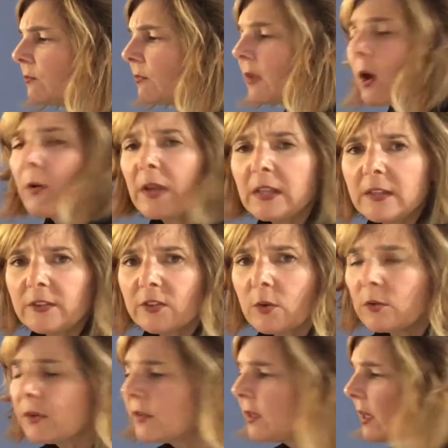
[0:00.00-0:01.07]
Okay, let's go
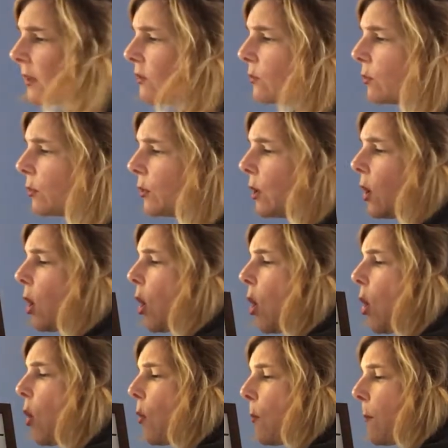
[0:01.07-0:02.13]
to the next word,
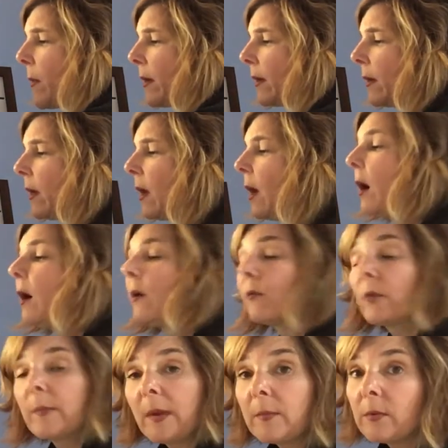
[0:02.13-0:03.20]
hope.
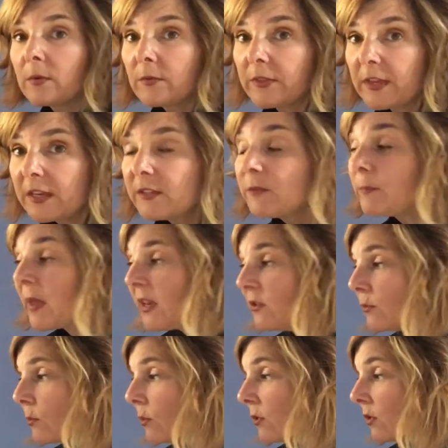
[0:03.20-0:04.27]
Remember, these base
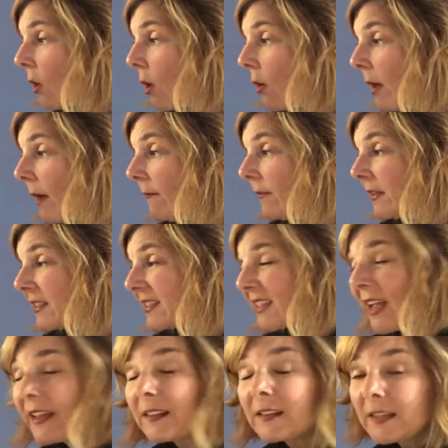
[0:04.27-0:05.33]
words all have the
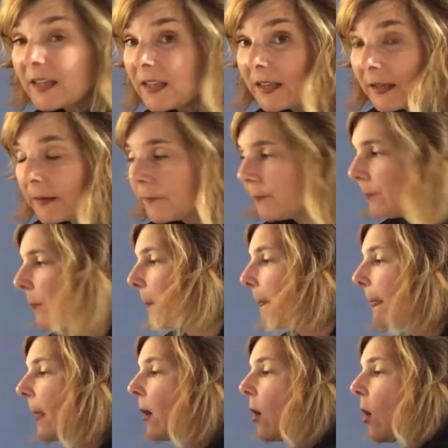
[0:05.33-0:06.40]
silent E.
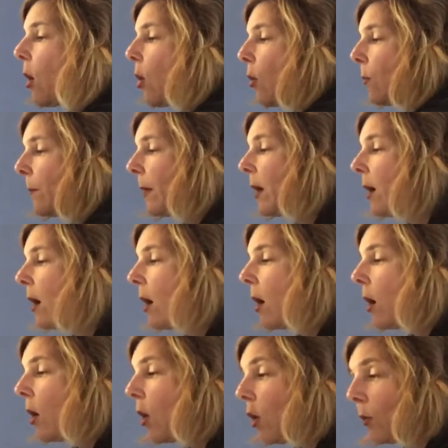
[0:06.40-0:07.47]
Hope,
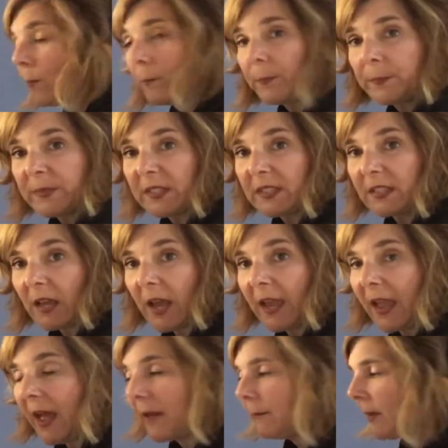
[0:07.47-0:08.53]
hopes, I
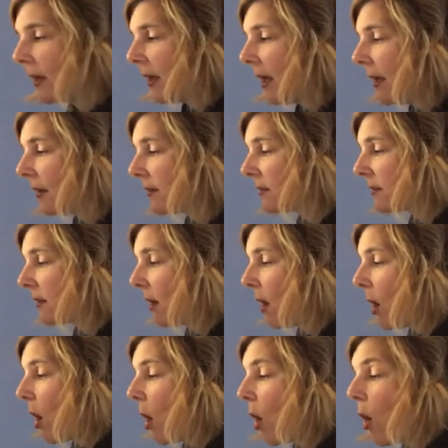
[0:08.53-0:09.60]
add my S.
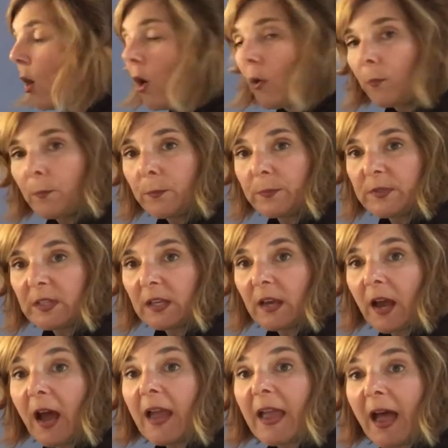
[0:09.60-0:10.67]
Hoped,
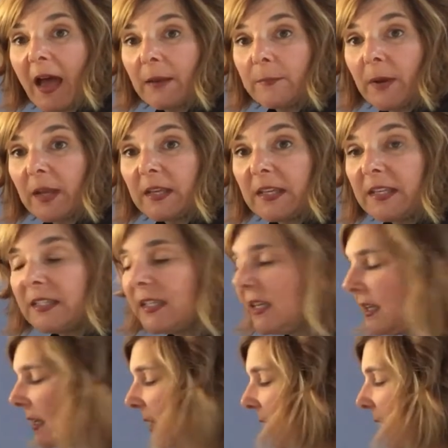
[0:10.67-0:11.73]
I add my
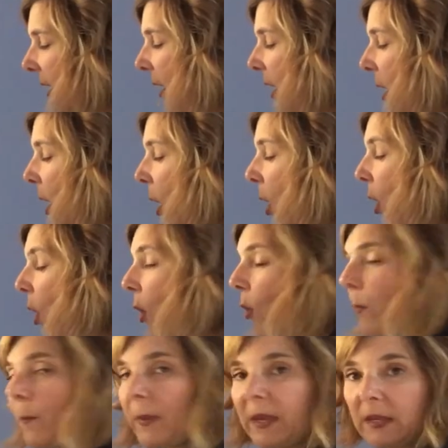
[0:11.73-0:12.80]
ED.
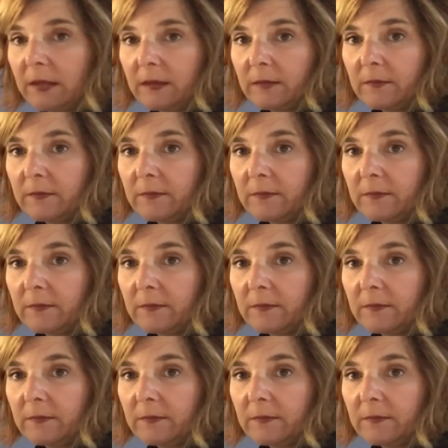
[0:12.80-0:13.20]
Hoping.